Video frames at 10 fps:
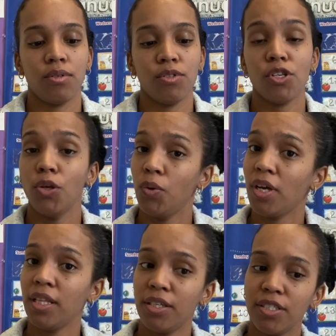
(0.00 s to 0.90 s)
so you
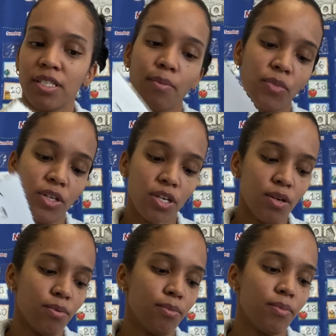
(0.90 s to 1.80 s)
can learn something new.
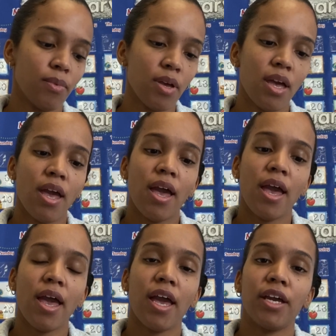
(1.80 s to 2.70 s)

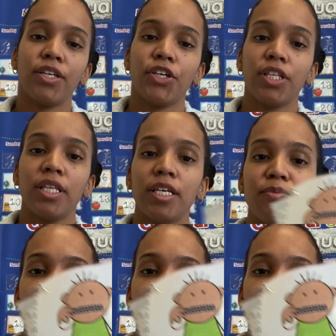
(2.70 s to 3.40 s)
And your lips